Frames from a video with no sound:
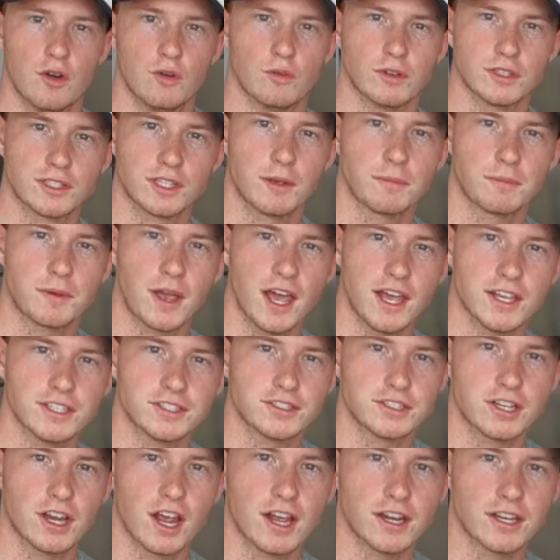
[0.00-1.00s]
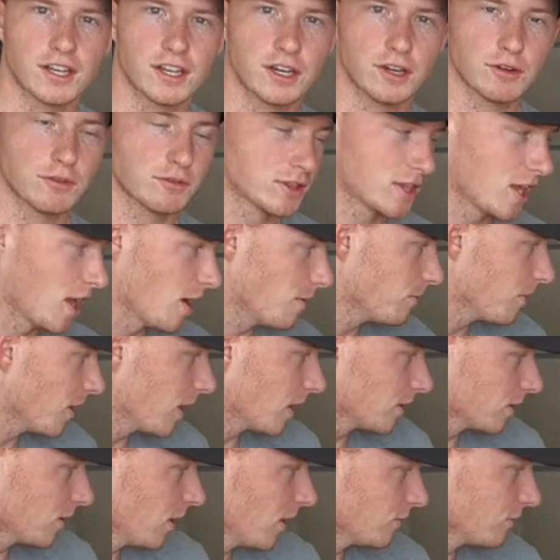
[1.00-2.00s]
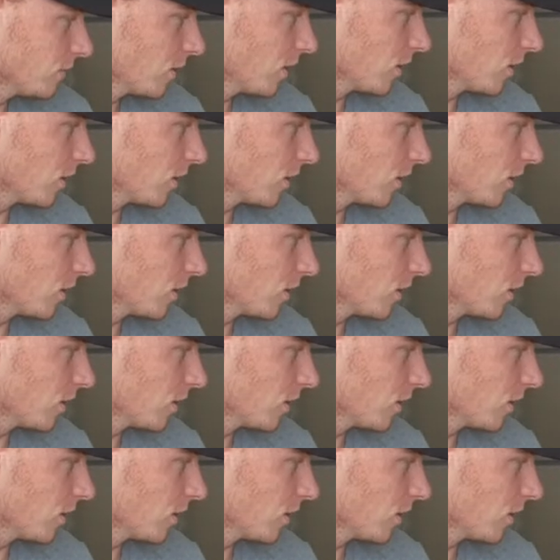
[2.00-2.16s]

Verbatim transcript: What's up guys, Chad here with That Bike Life